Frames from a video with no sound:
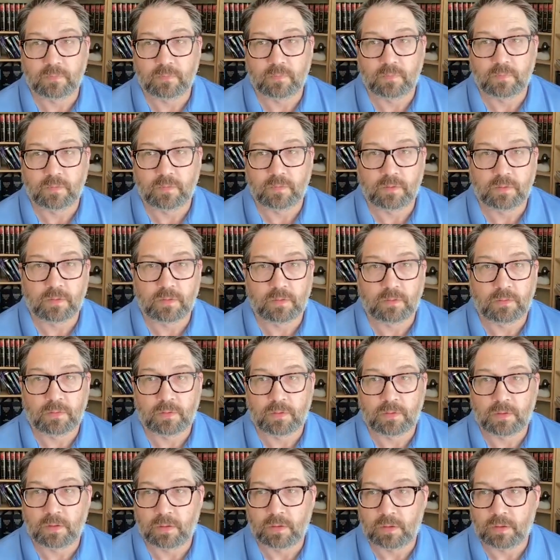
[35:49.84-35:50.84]
What about
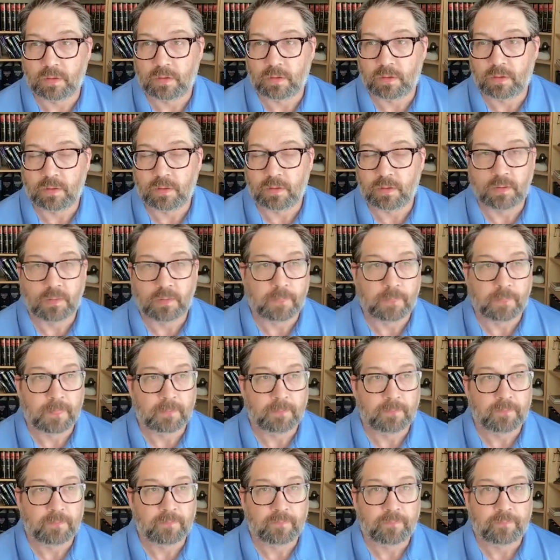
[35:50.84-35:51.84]
if you have to
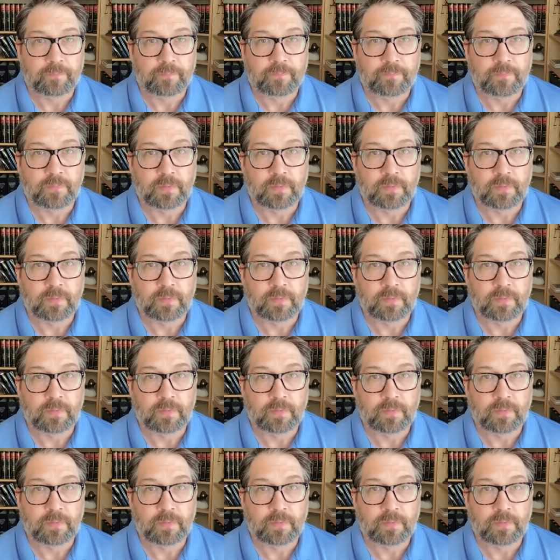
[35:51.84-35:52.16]
appeal?